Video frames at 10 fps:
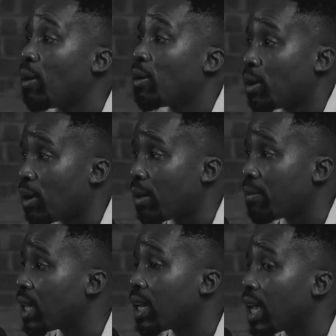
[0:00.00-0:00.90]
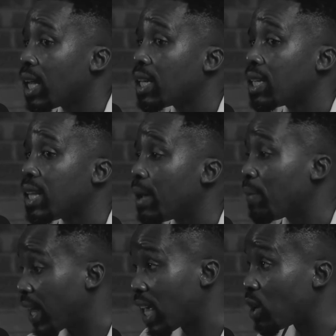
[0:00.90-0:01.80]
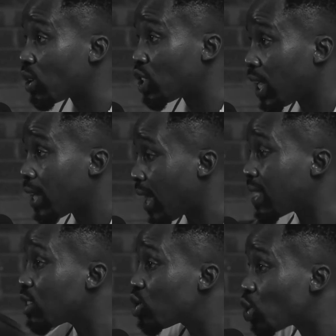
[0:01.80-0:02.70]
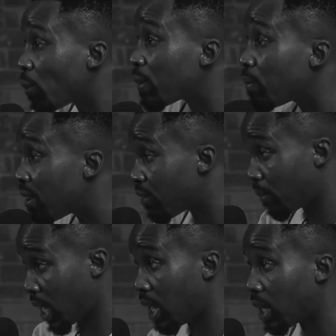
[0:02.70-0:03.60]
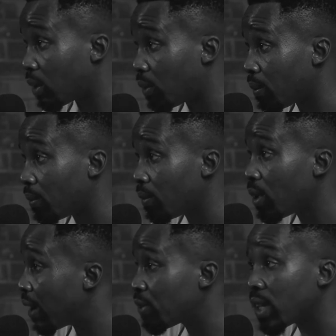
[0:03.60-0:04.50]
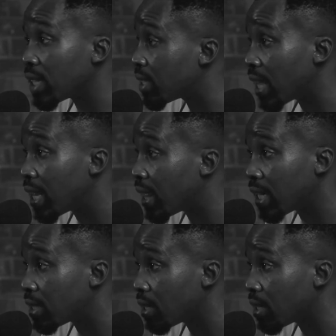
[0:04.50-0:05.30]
You know what I mean? But they're not here. Nothing stops me from killing you. You have to understand that.